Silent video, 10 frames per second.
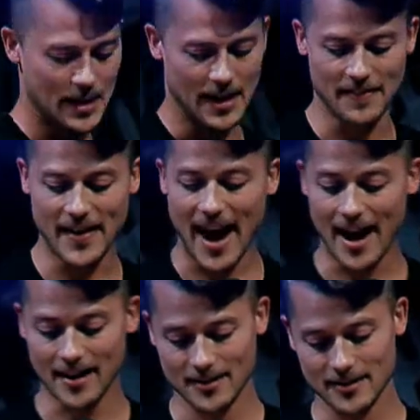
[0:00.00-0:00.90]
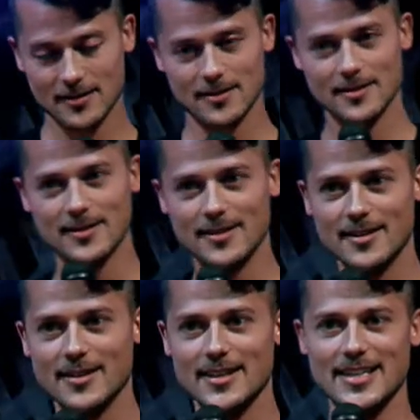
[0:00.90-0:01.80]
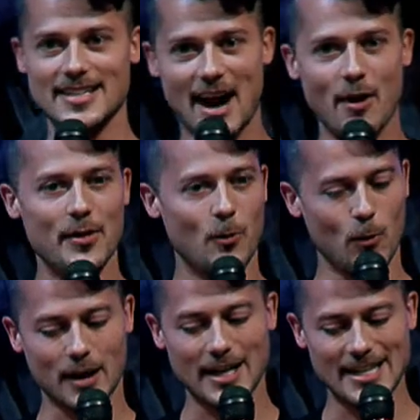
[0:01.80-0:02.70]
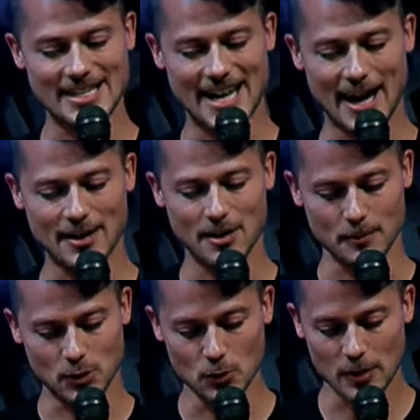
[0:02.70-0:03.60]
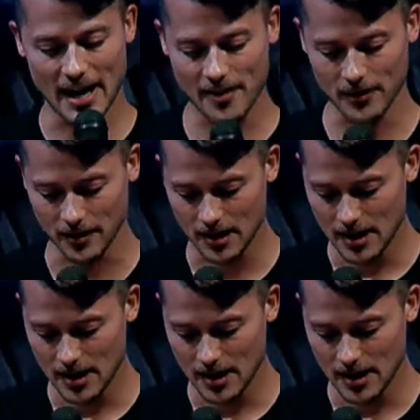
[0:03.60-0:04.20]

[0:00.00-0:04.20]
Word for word: And that is how they work in tandem, together.